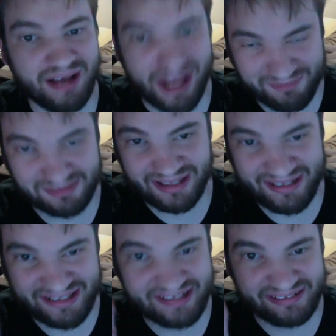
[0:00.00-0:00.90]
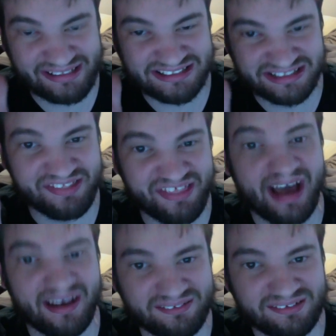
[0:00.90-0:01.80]
I'm glad he at least did
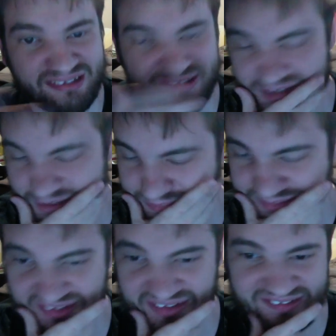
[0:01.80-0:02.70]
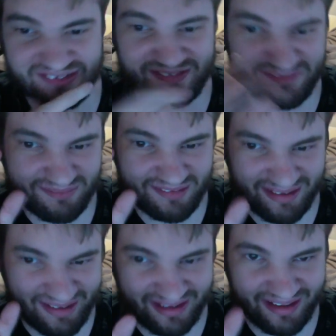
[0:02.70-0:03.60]
that, because
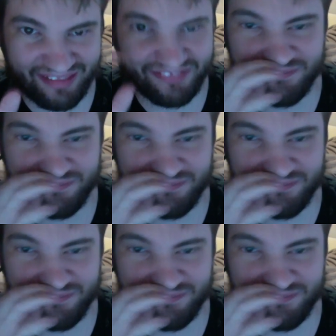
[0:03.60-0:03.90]
it